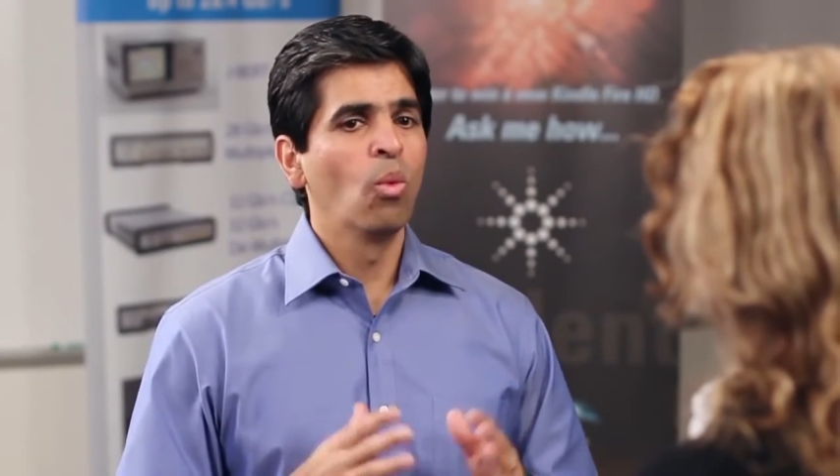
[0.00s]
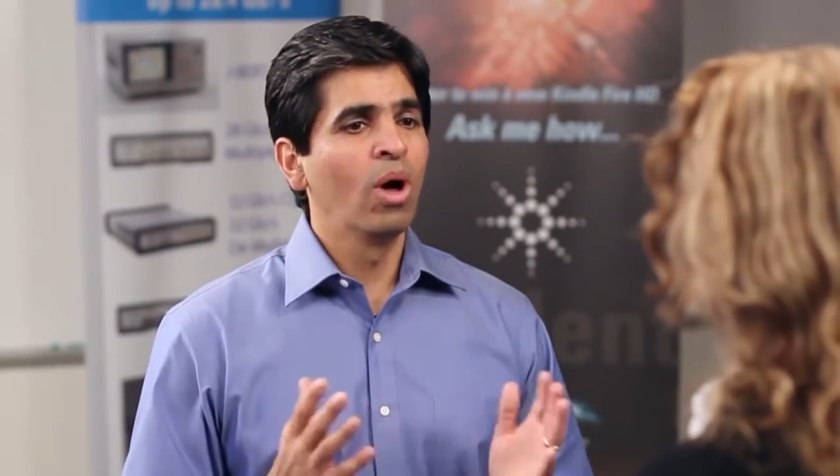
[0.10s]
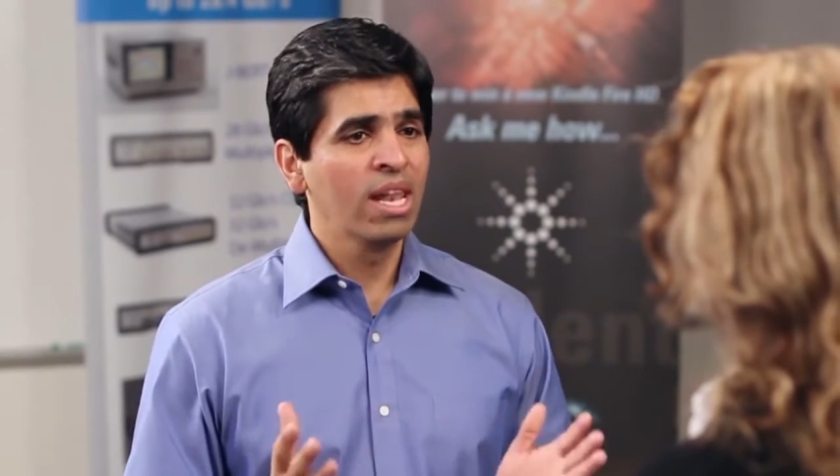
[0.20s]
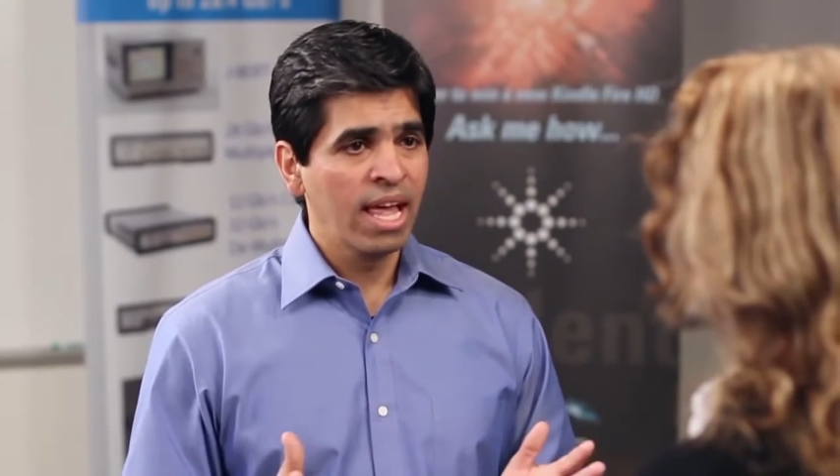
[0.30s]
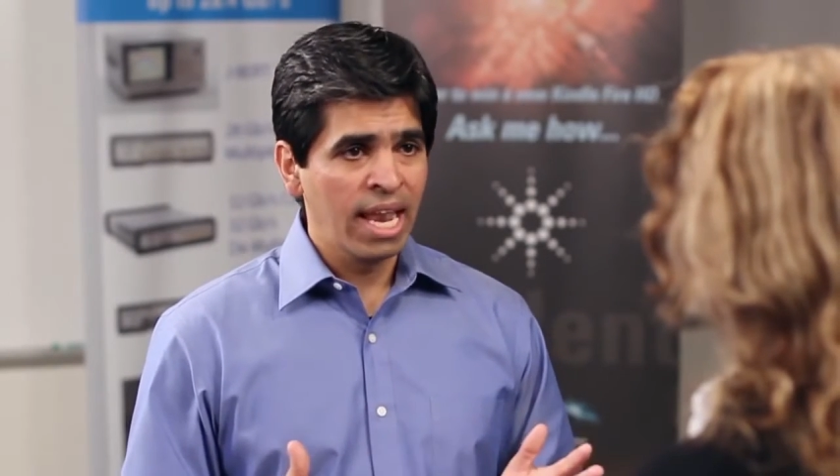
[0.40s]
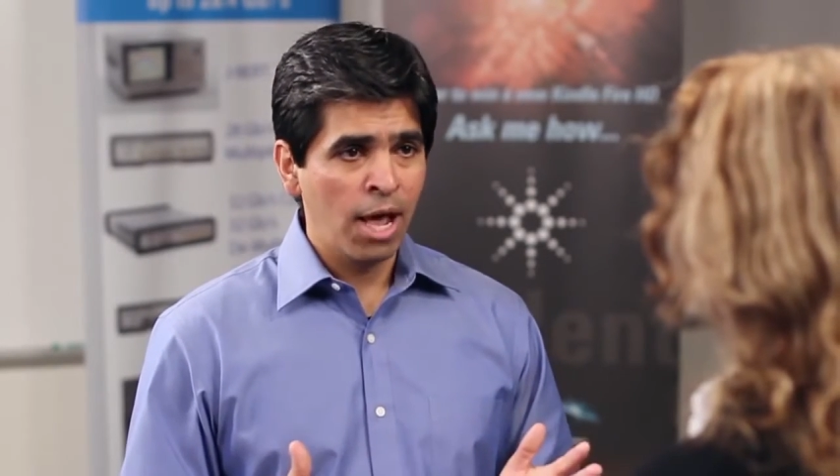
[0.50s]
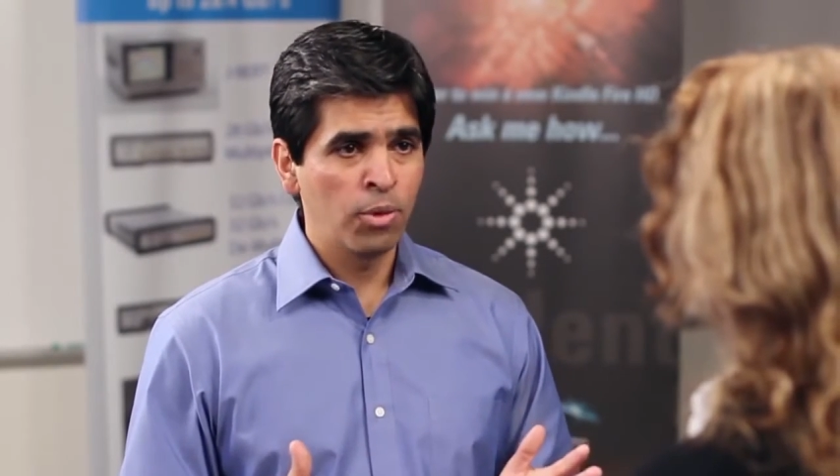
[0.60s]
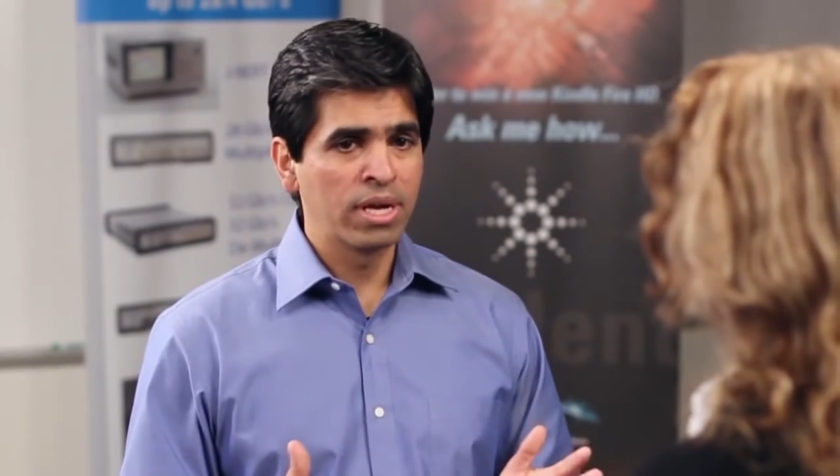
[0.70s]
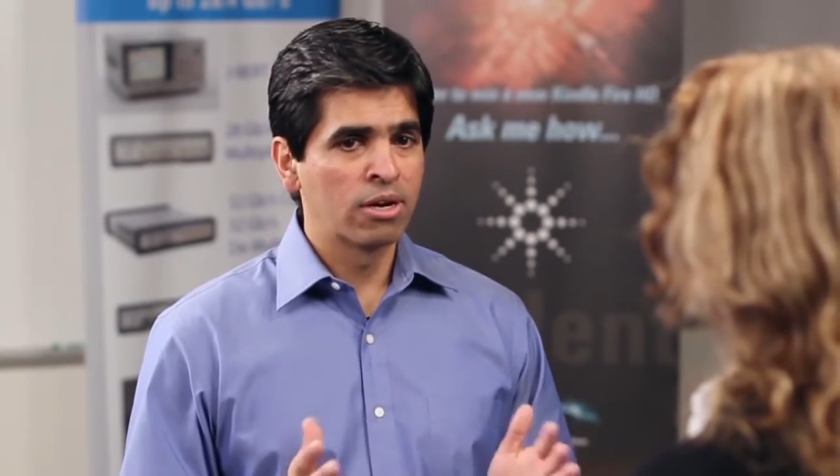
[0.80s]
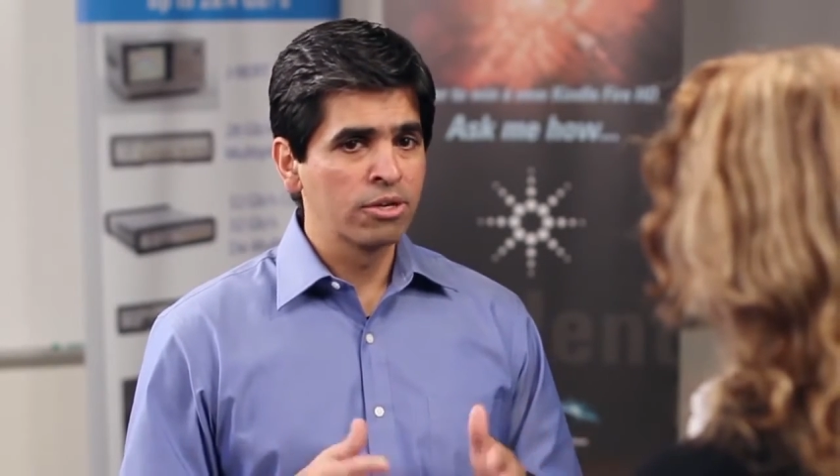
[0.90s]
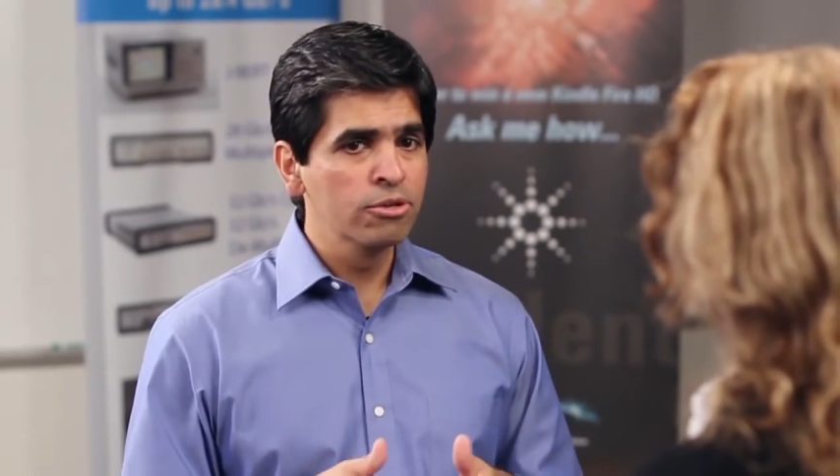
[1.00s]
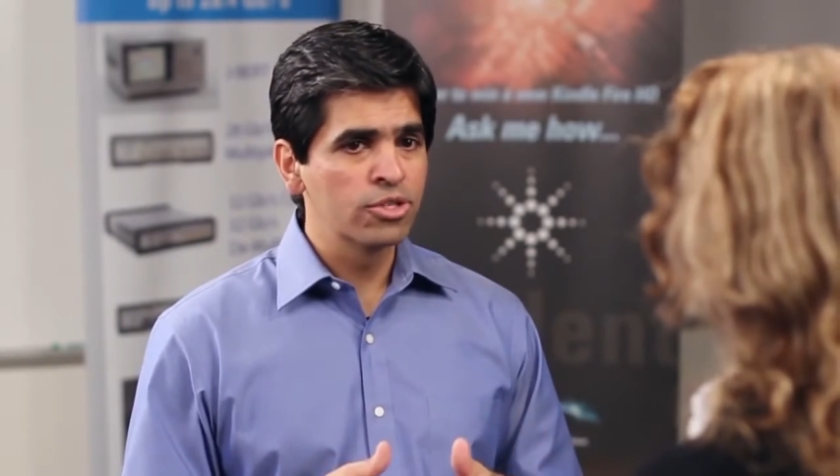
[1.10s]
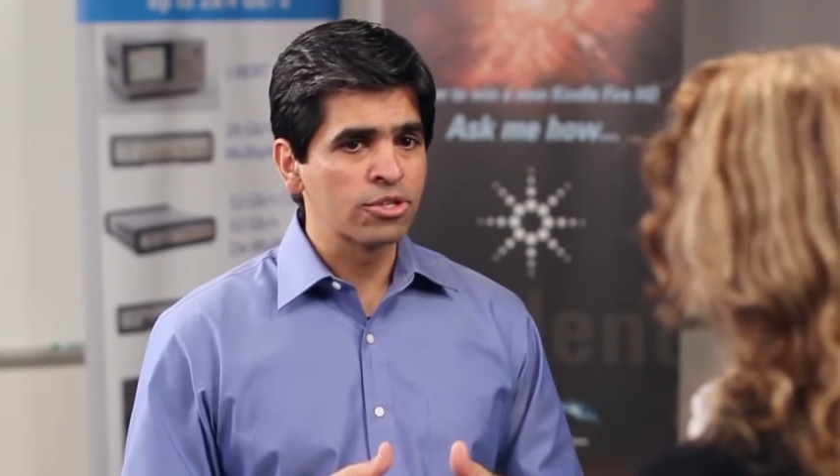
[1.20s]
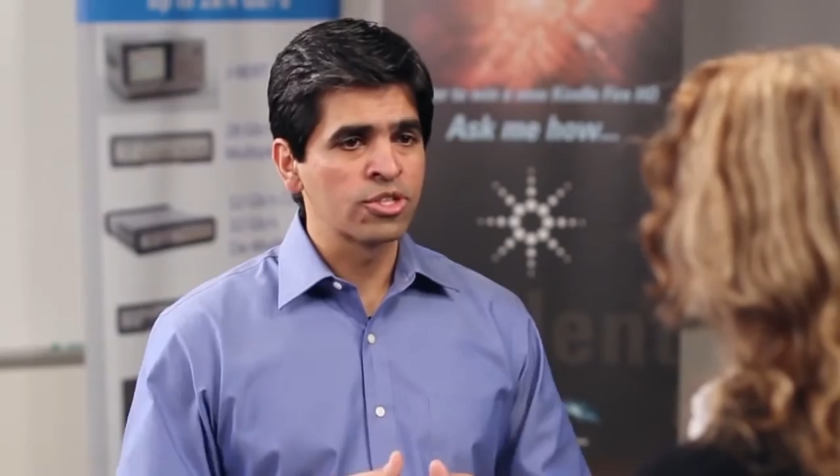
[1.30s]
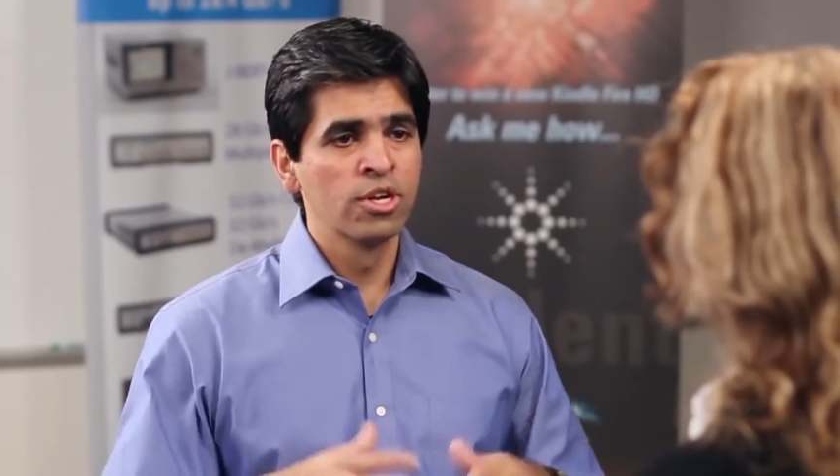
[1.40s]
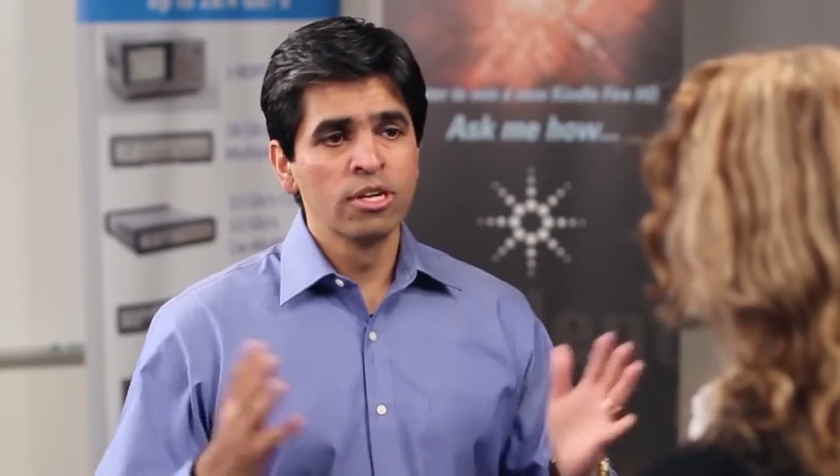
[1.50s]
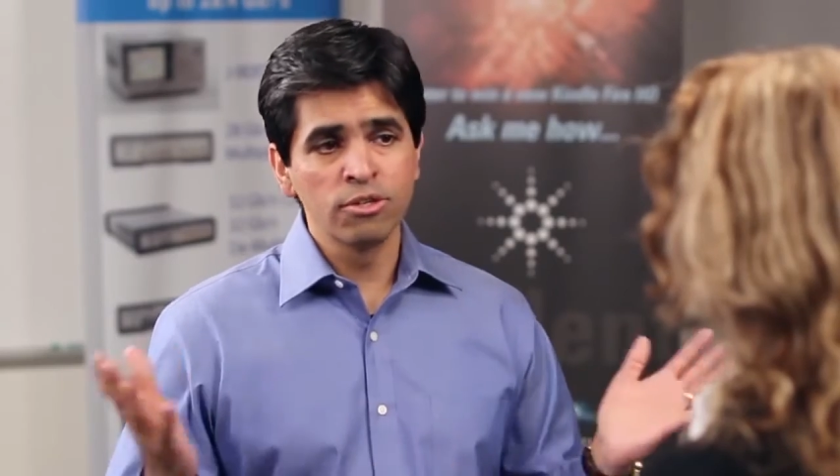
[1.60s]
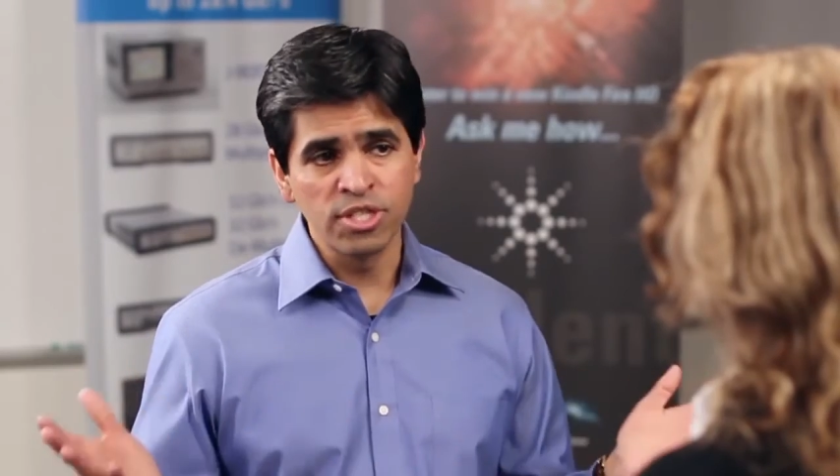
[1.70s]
while allowing our users